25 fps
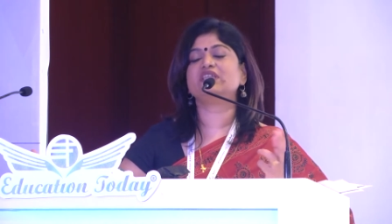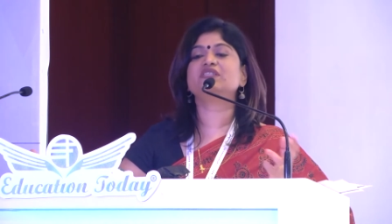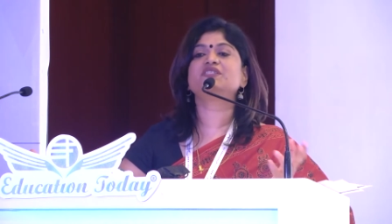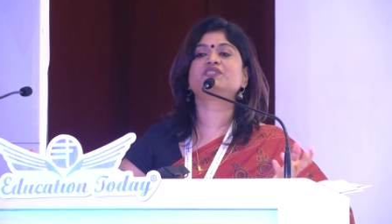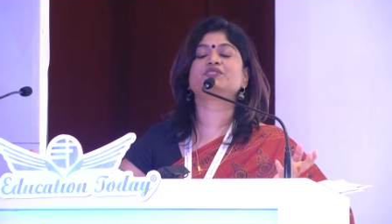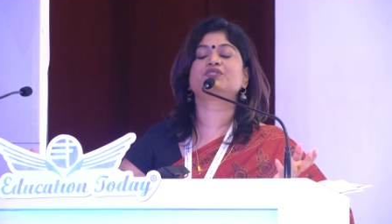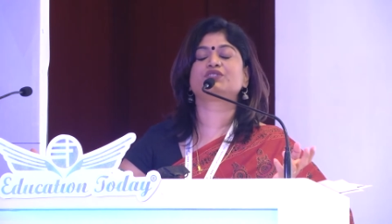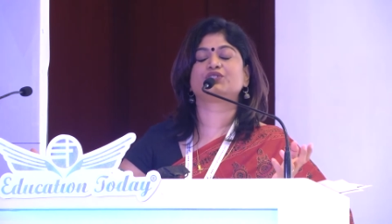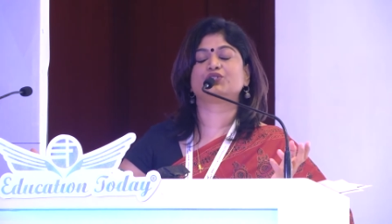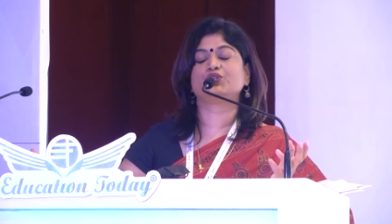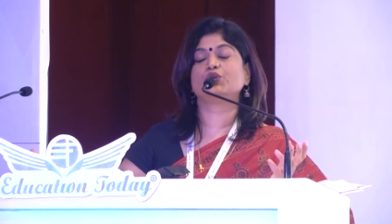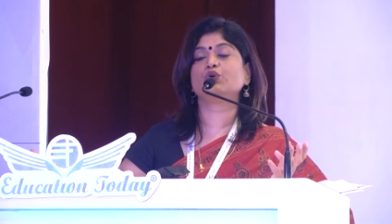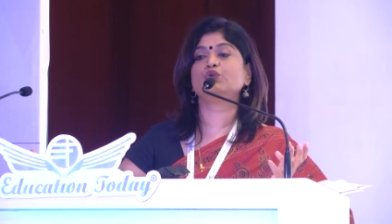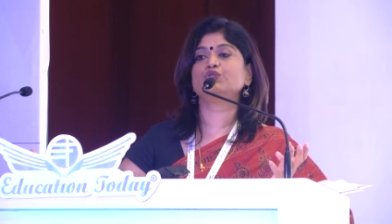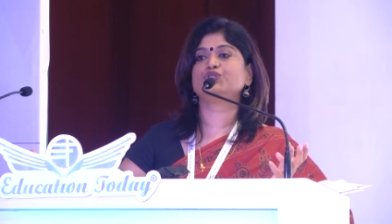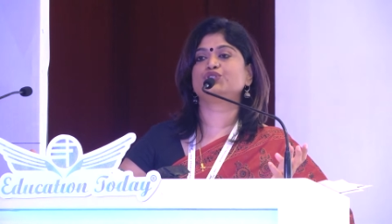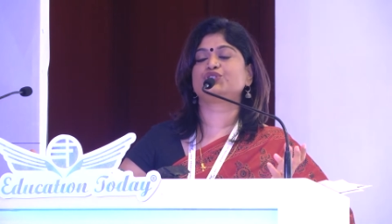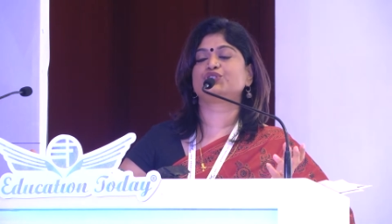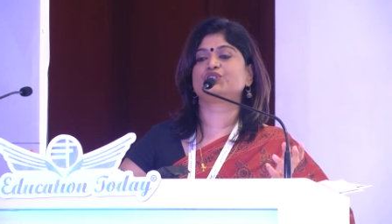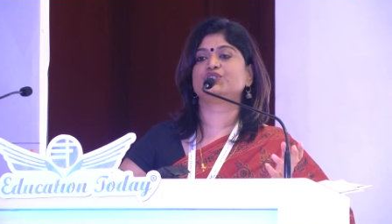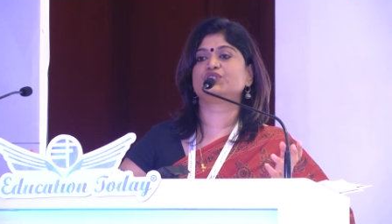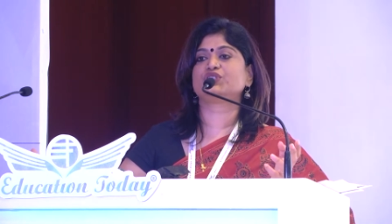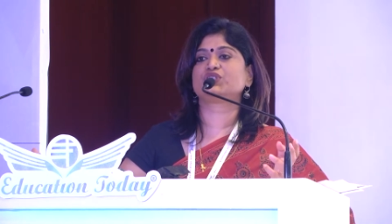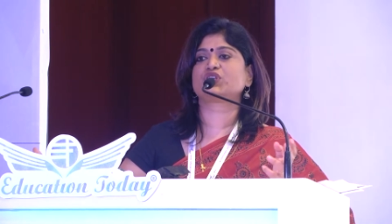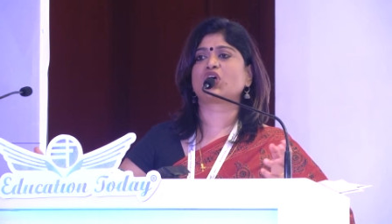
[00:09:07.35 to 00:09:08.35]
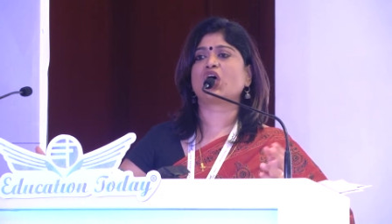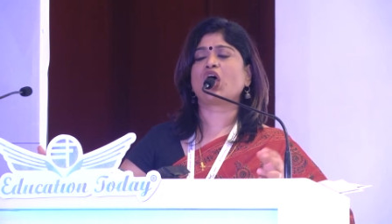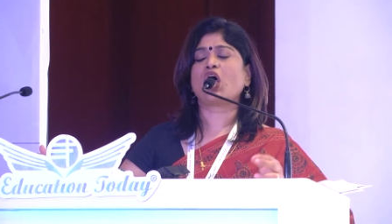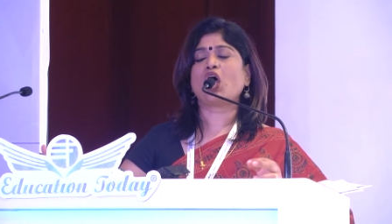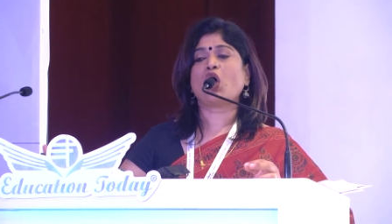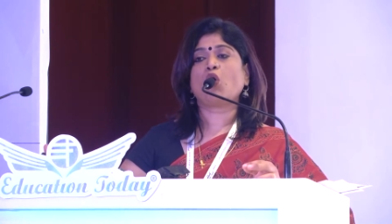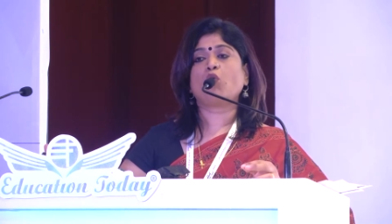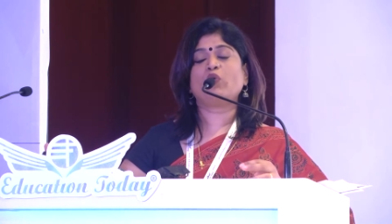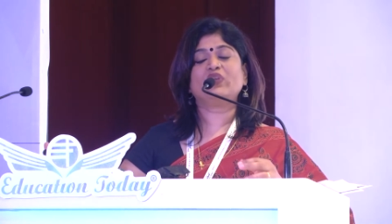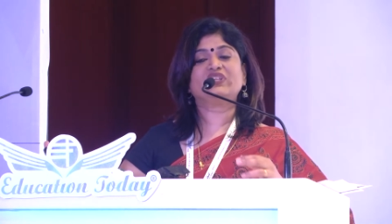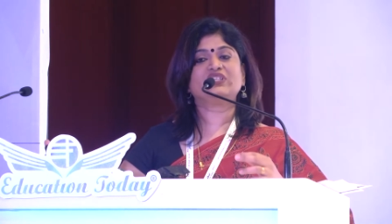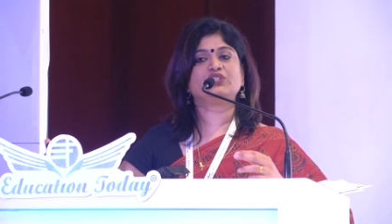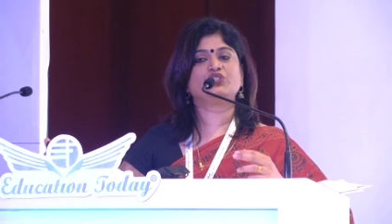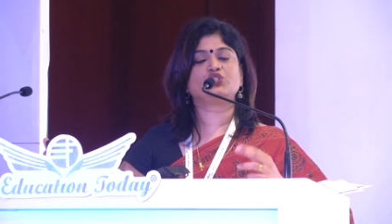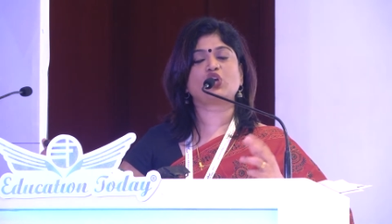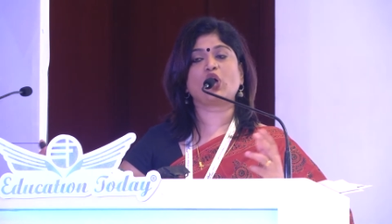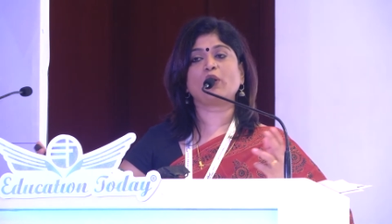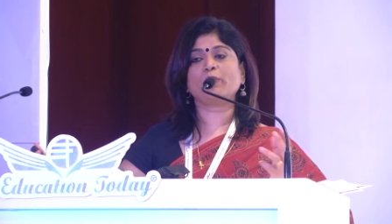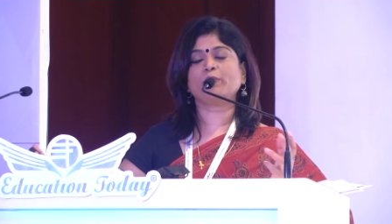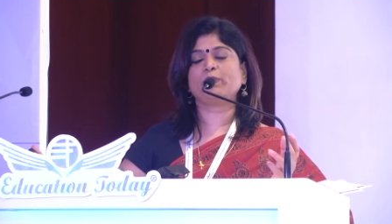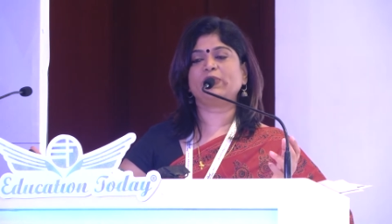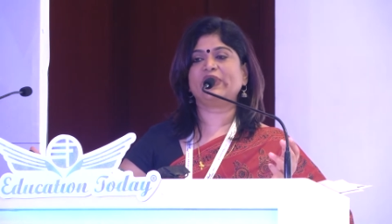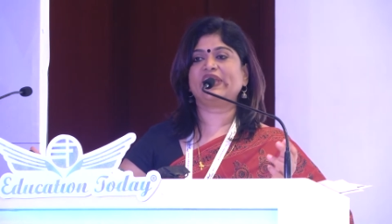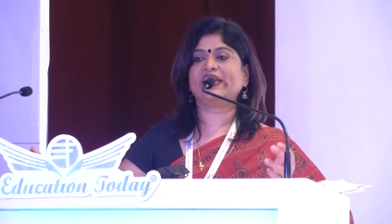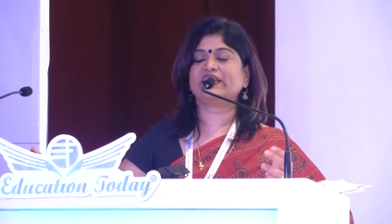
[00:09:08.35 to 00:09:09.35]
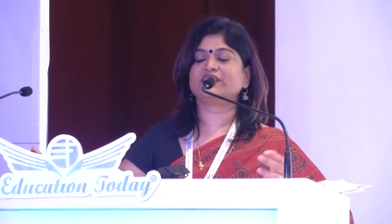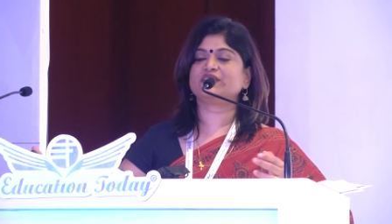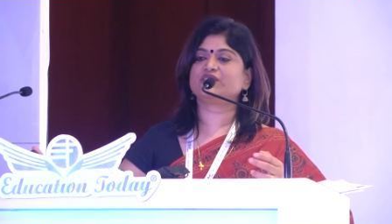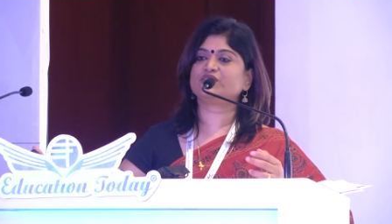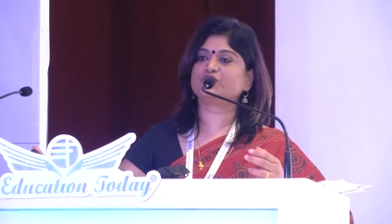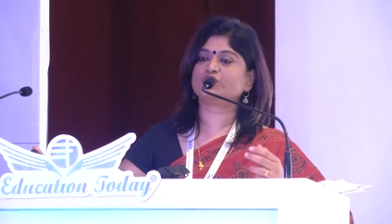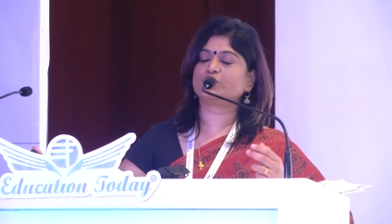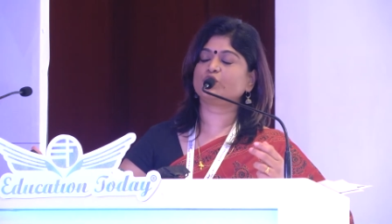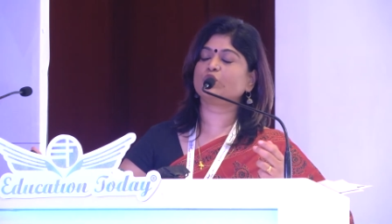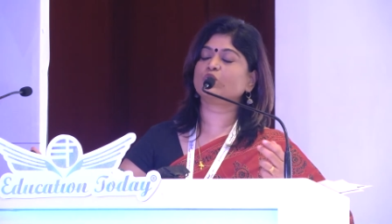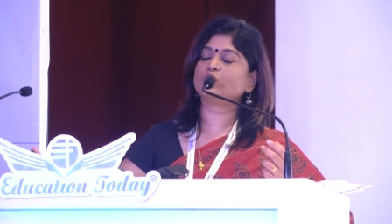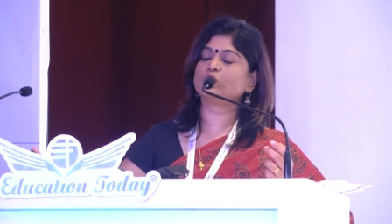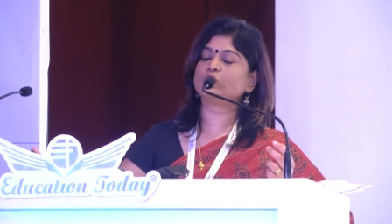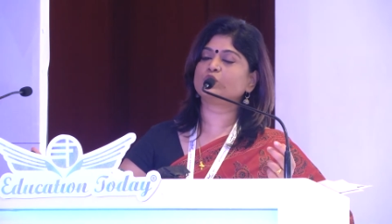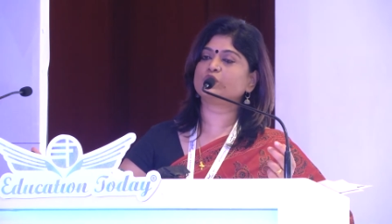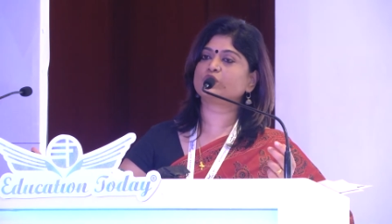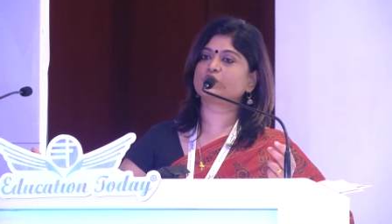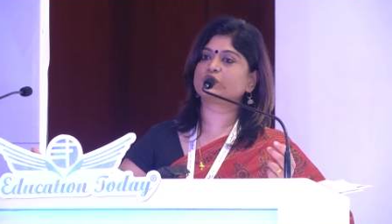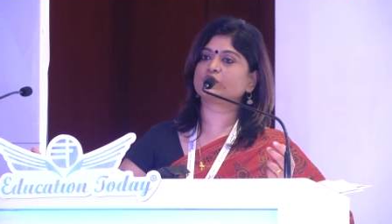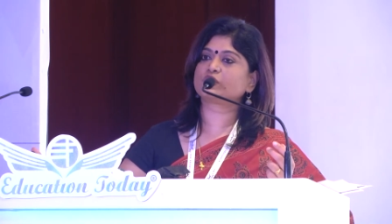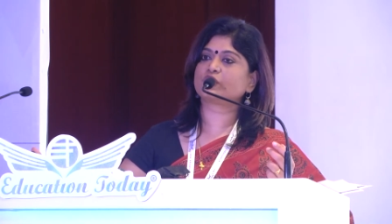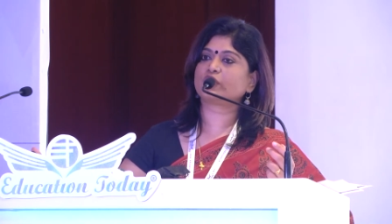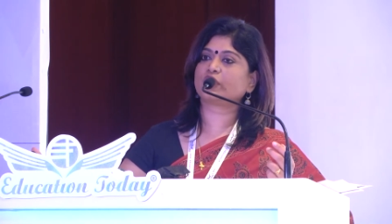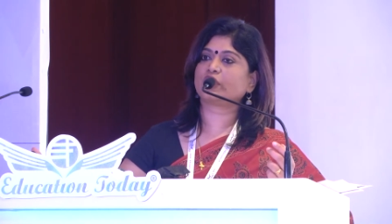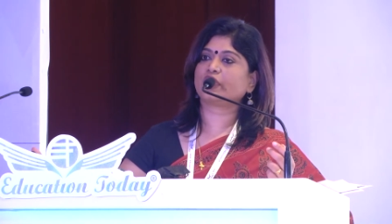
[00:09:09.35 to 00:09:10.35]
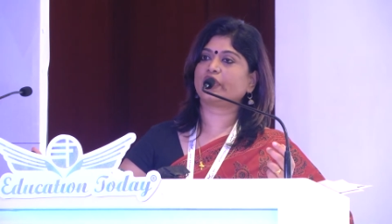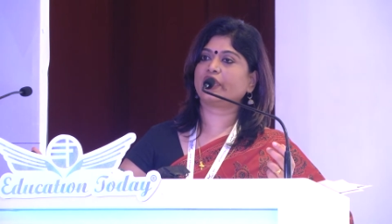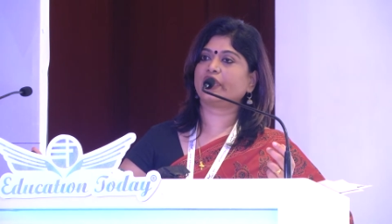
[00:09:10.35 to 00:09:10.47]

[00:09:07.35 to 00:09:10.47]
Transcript: institutions with top-led schools